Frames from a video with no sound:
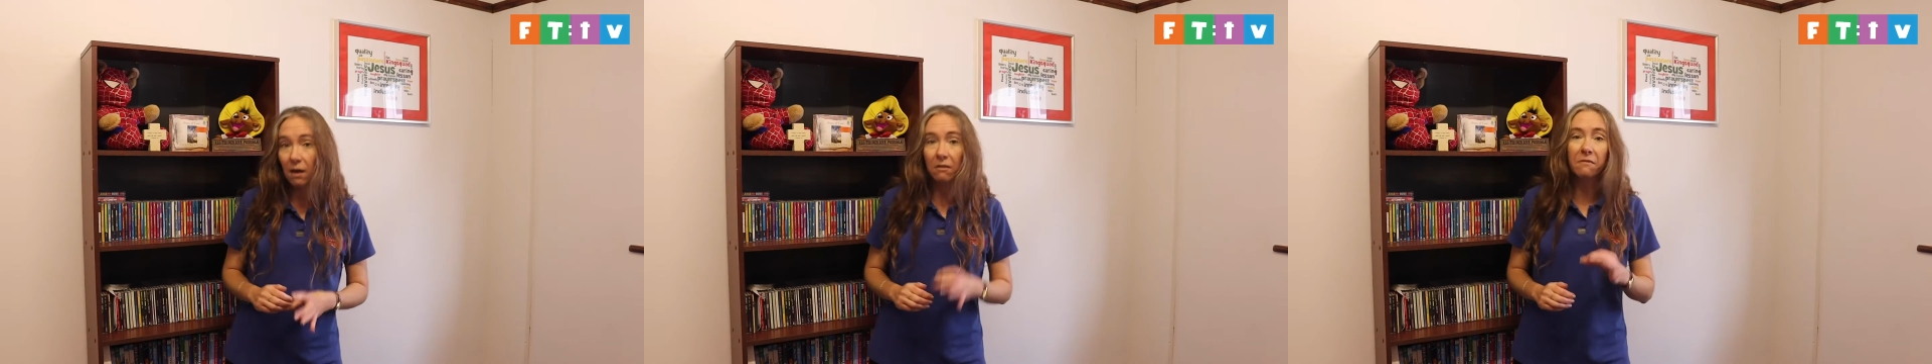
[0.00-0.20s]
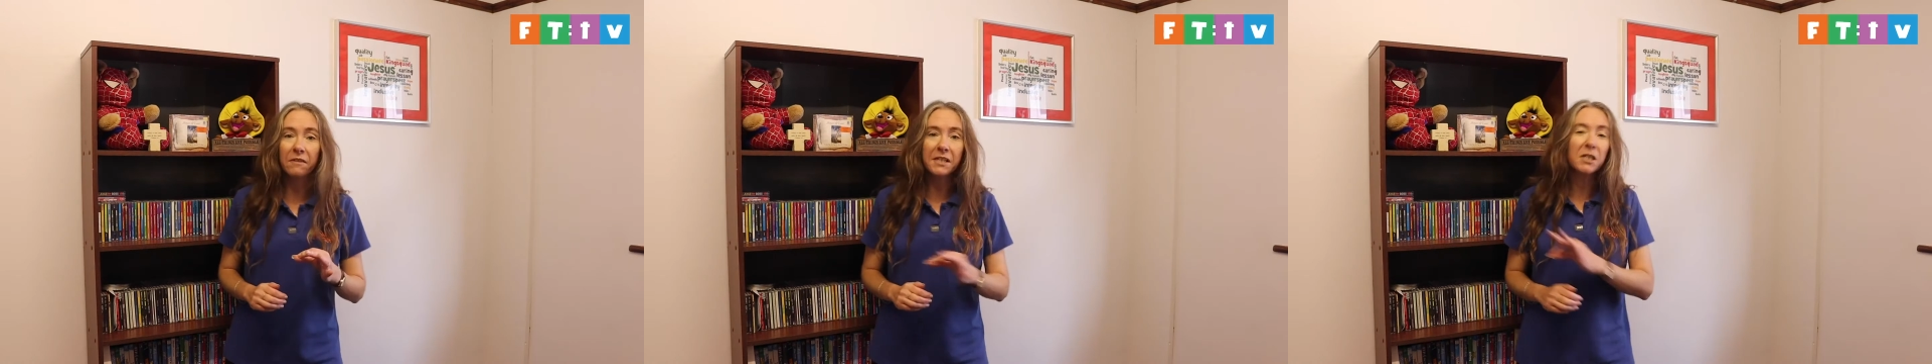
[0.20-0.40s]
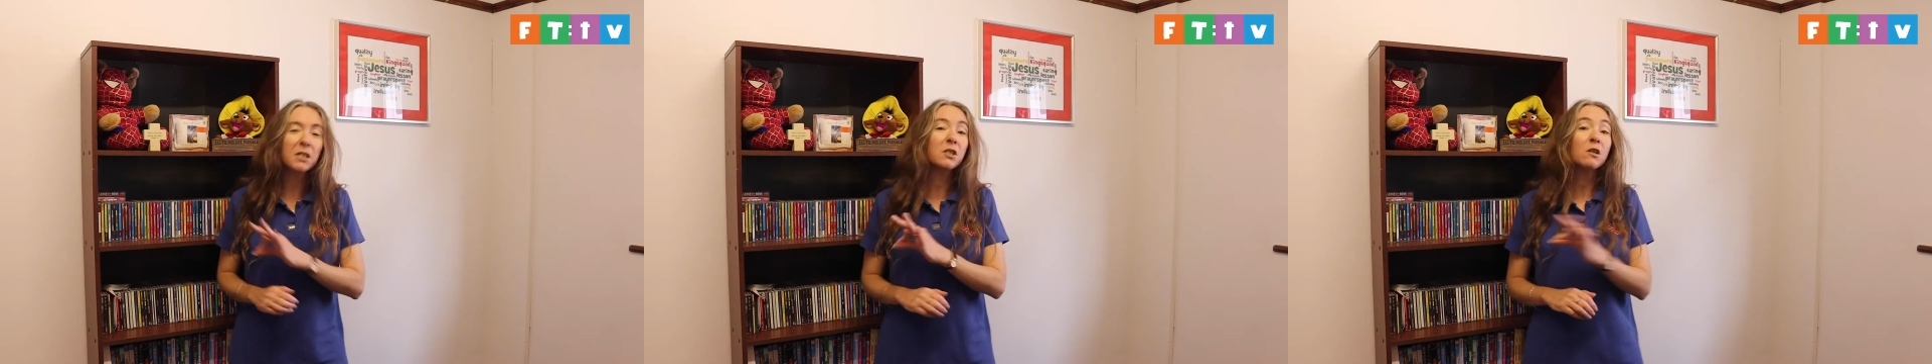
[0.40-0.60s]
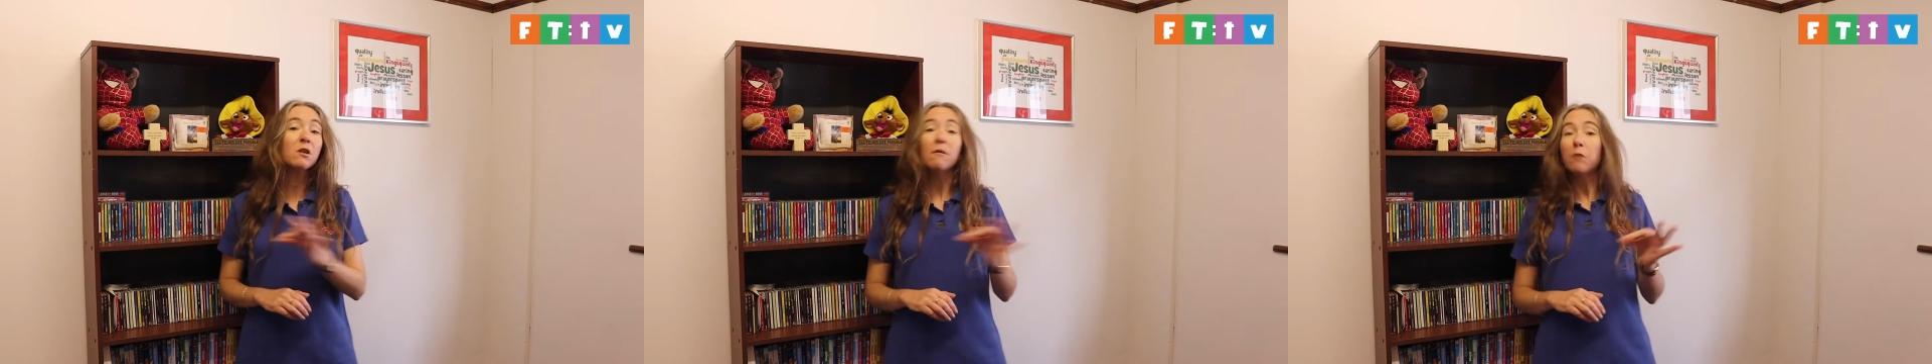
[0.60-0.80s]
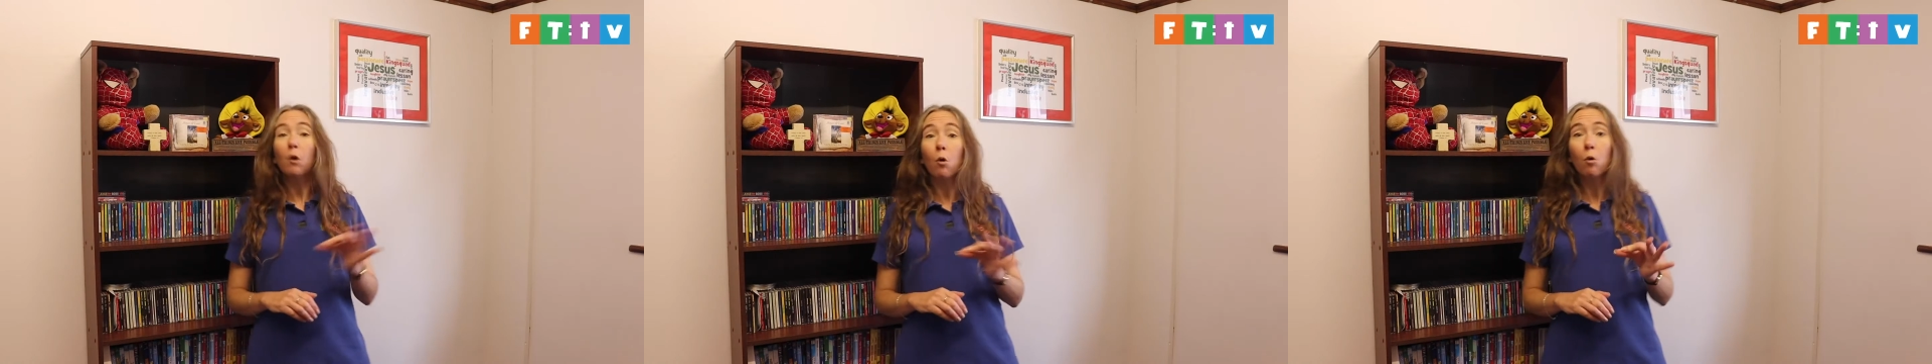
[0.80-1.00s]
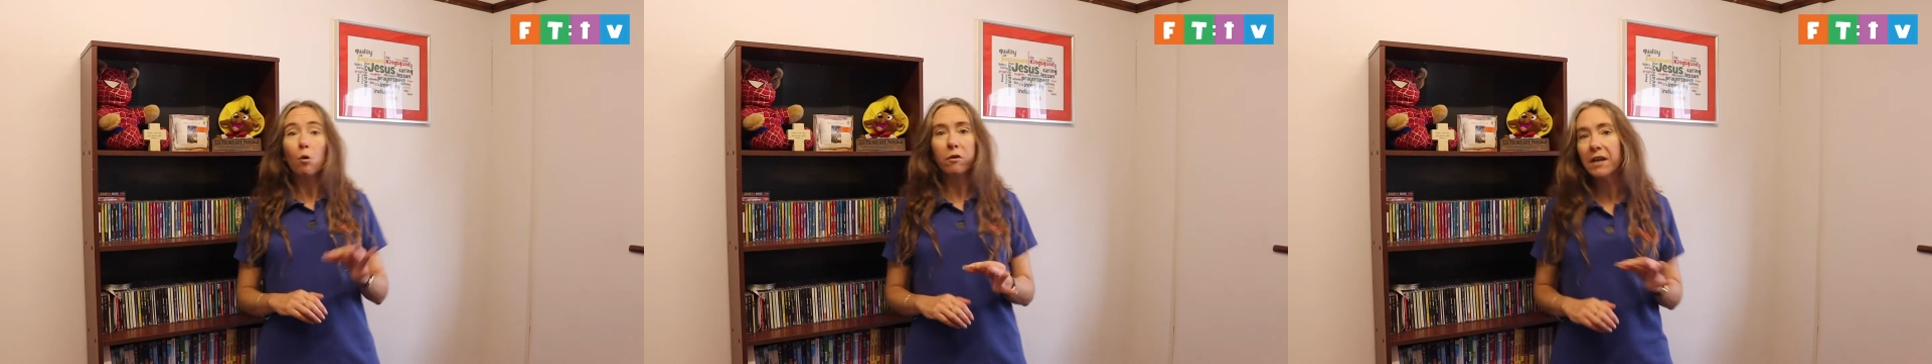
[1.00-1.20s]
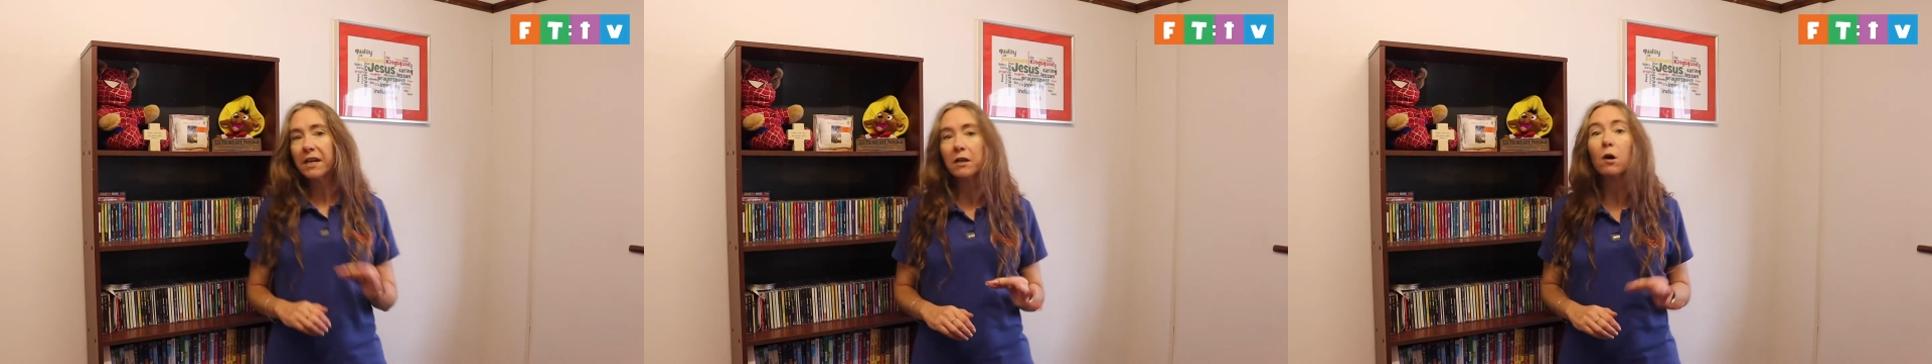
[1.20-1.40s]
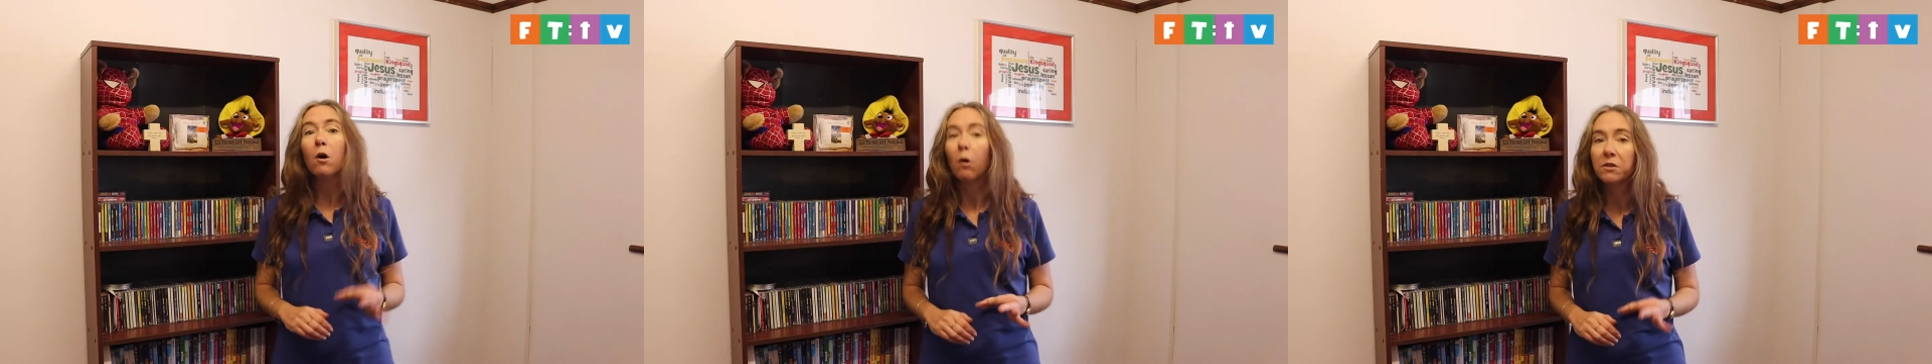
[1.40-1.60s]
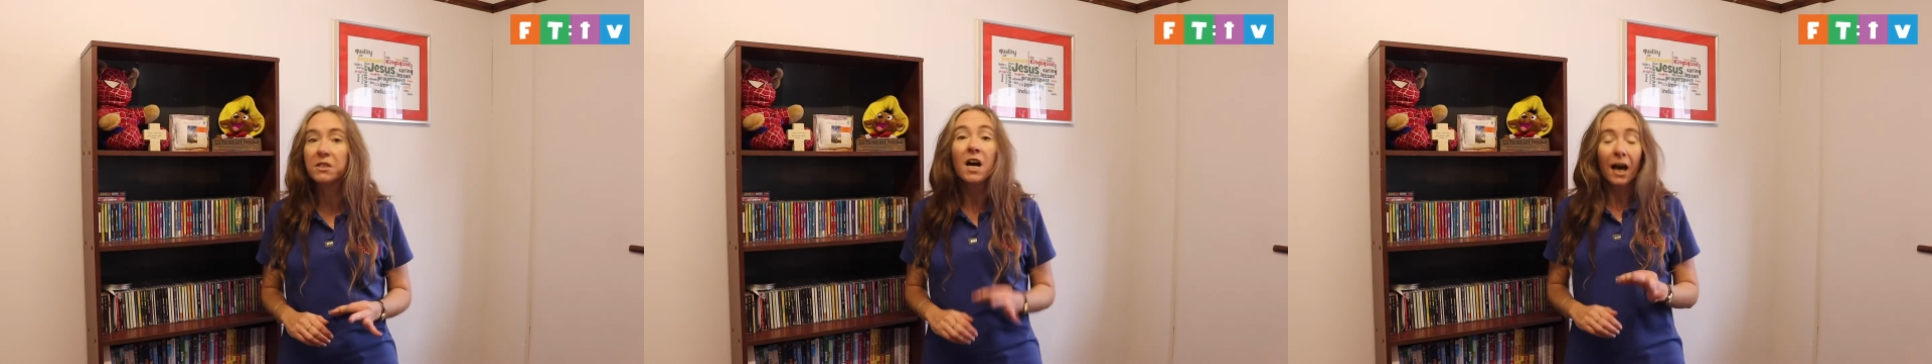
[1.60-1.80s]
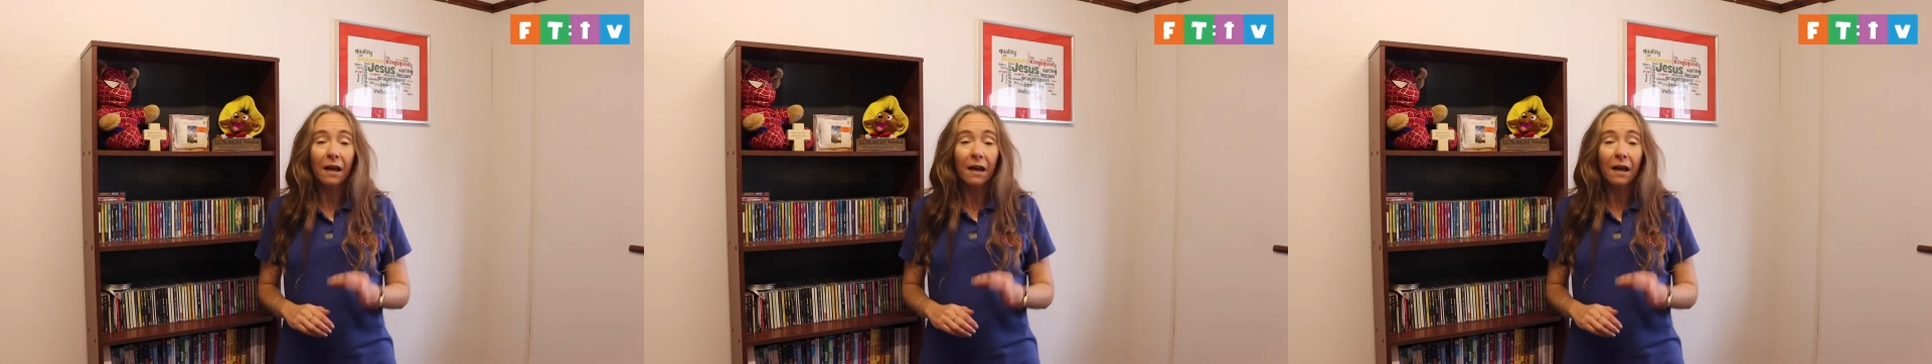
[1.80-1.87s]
that they deserved all they got,